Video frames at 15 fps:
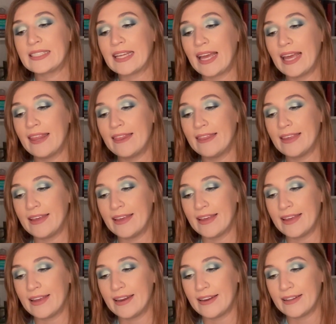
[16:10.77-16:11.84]
And
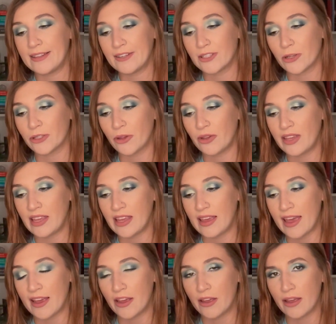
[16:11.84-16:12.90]
then there's also
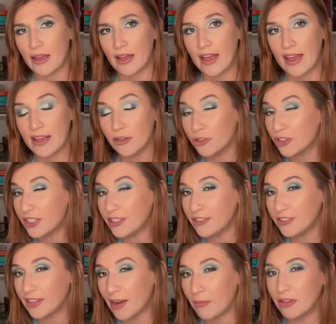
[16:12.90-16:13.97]
King Aodrin.
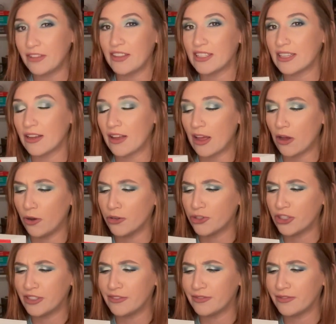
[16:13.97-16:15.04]
I believe that's
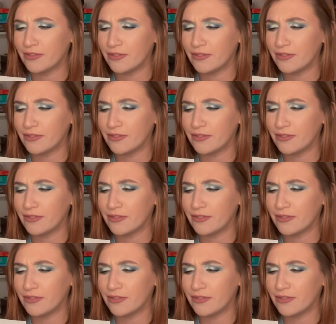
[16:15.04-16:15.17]
Aodrin.